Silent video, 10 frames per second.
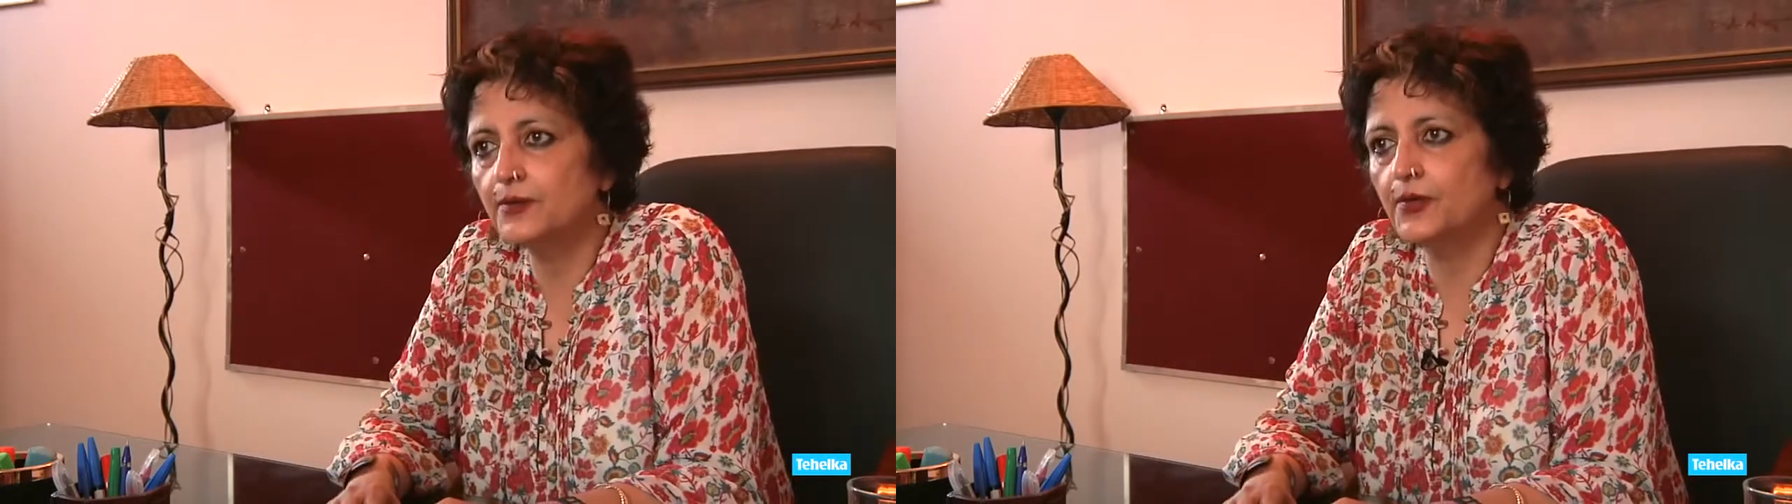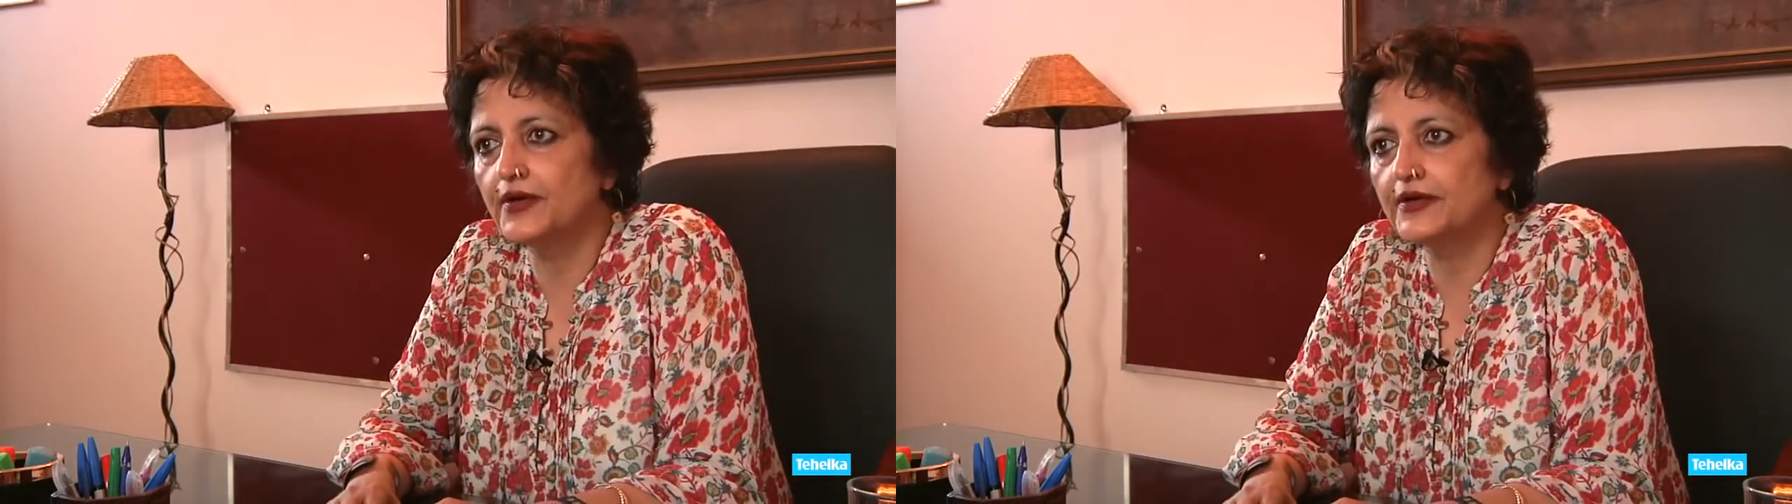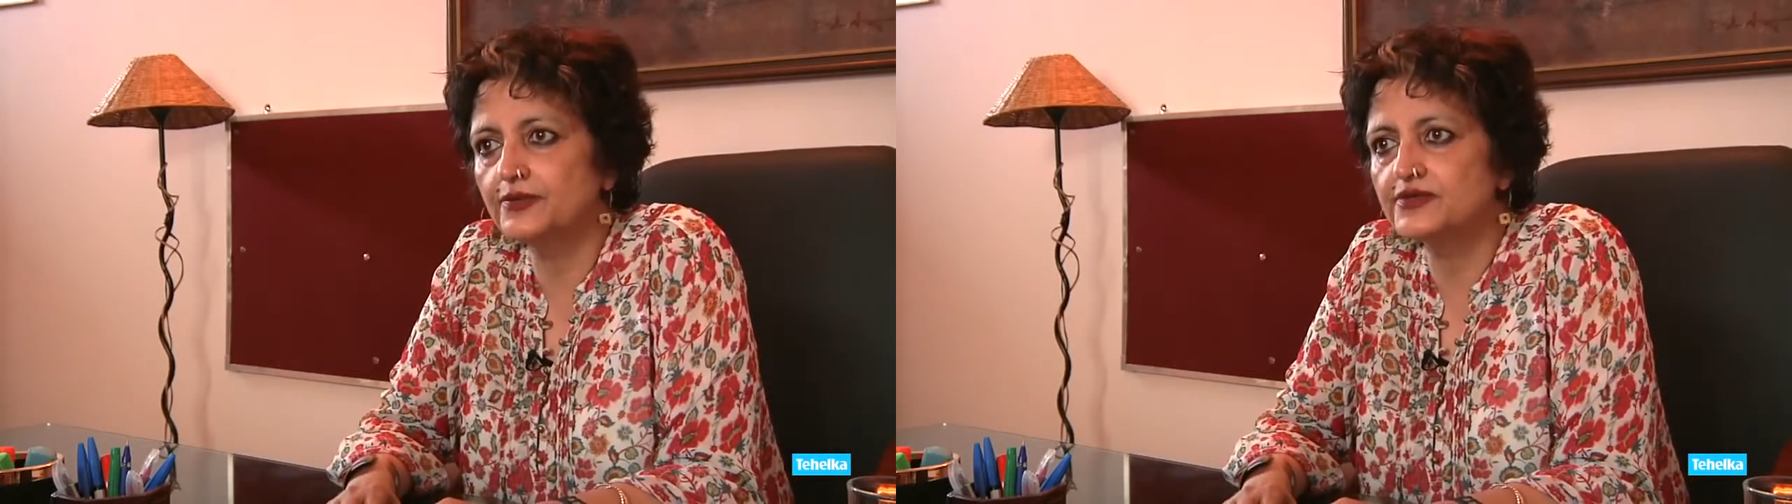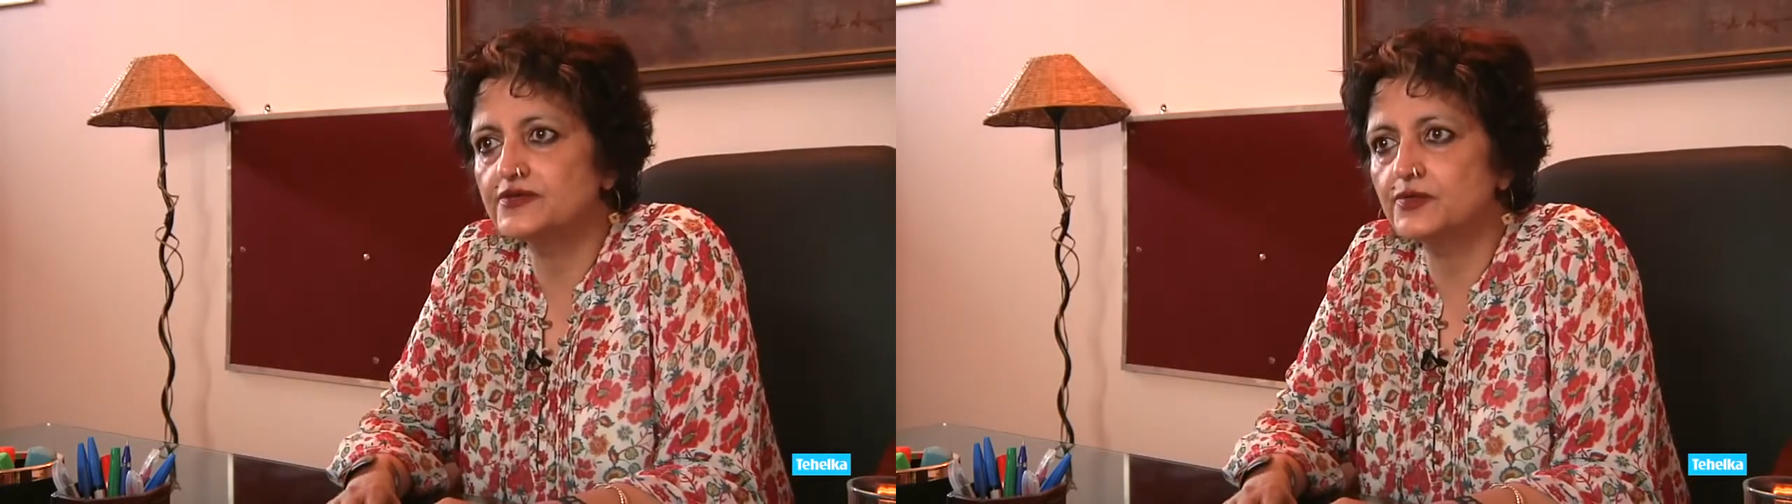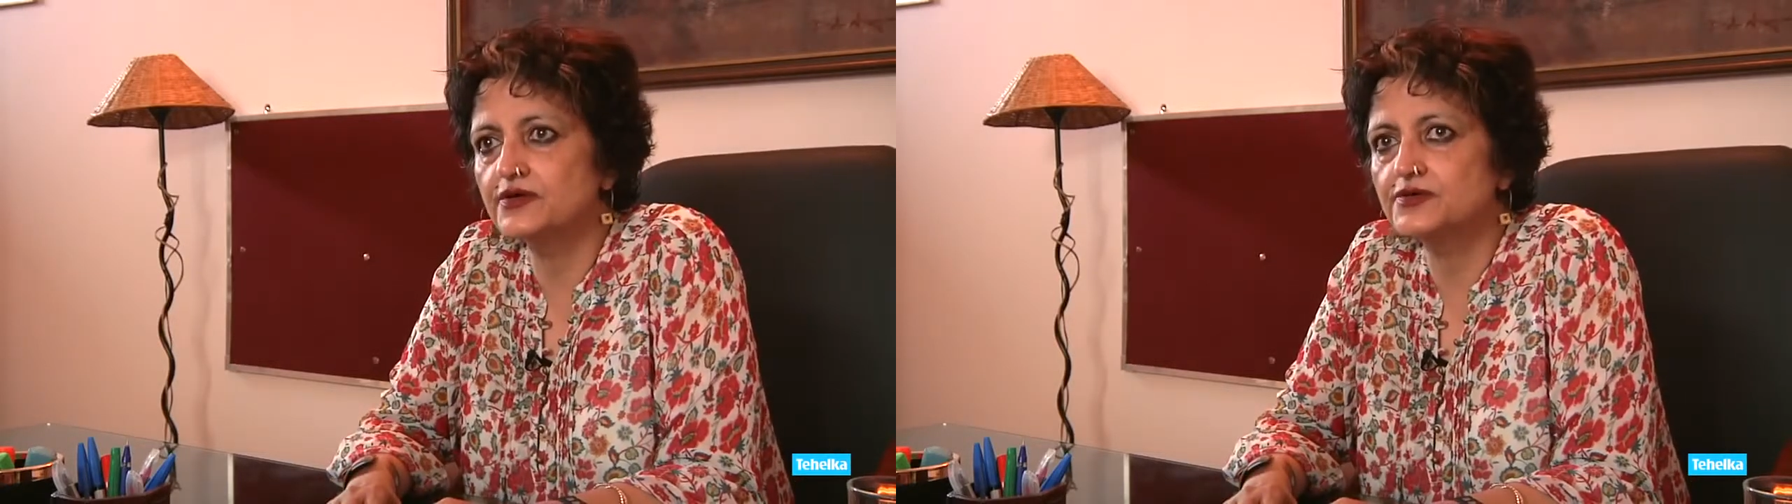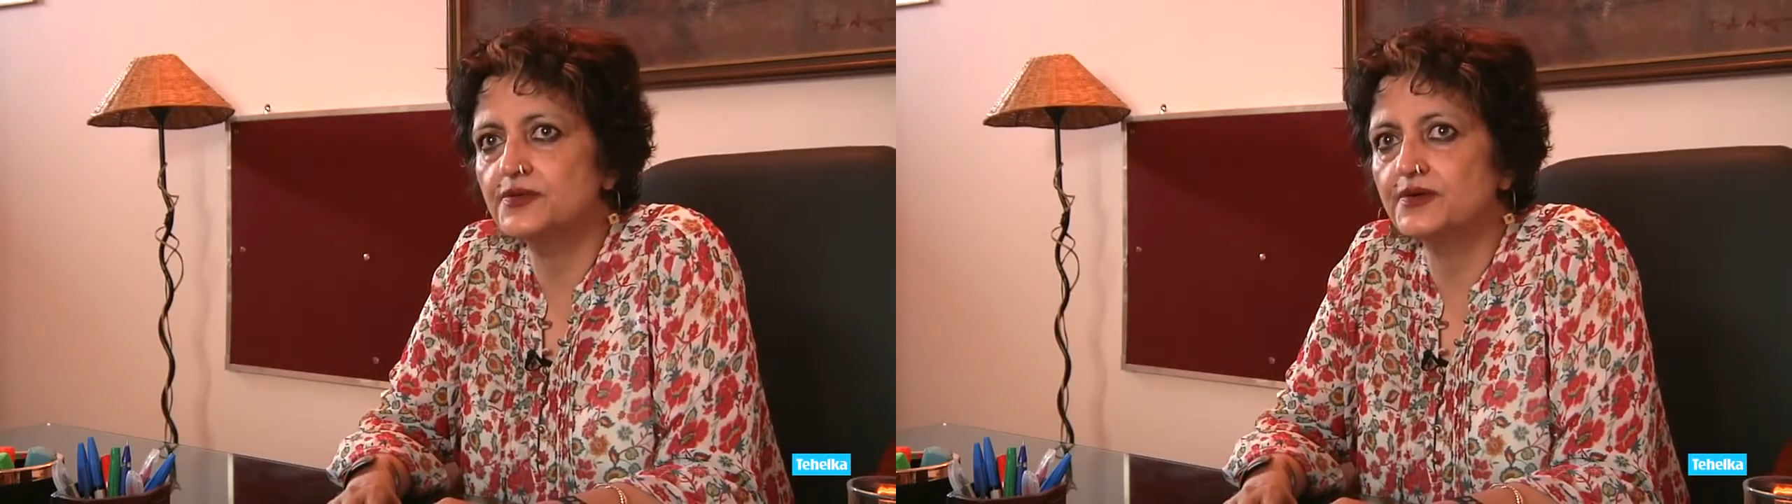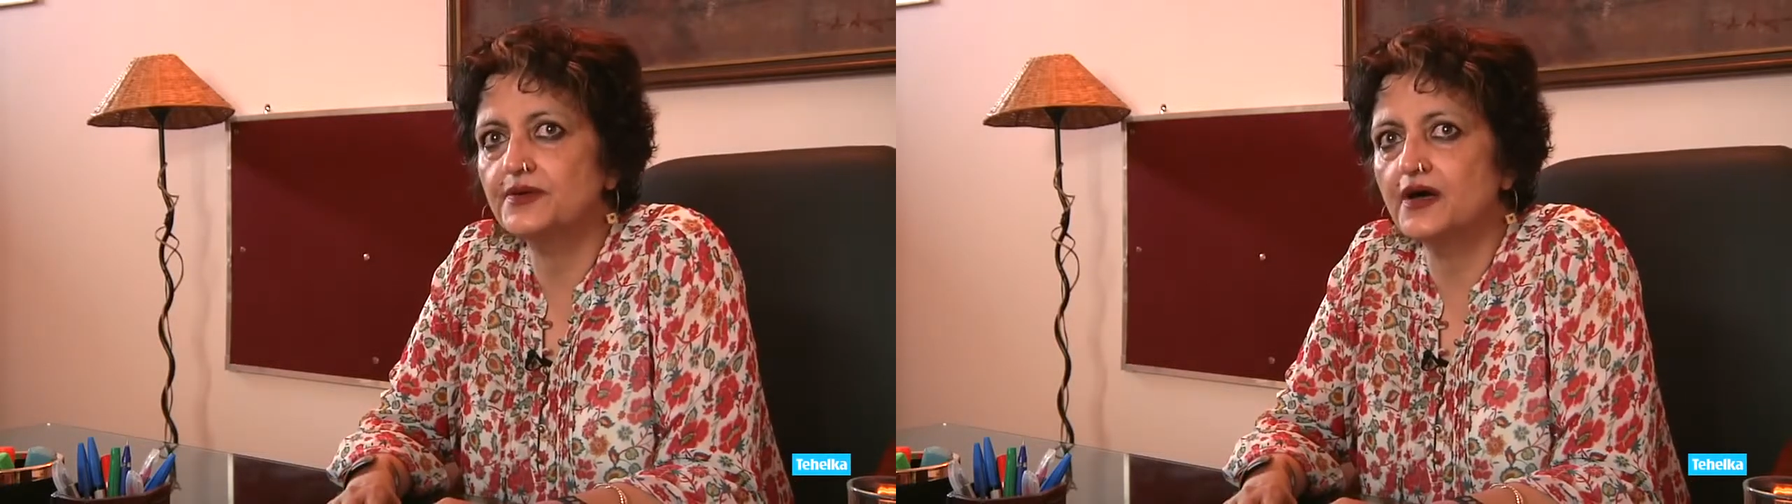point, which is what we were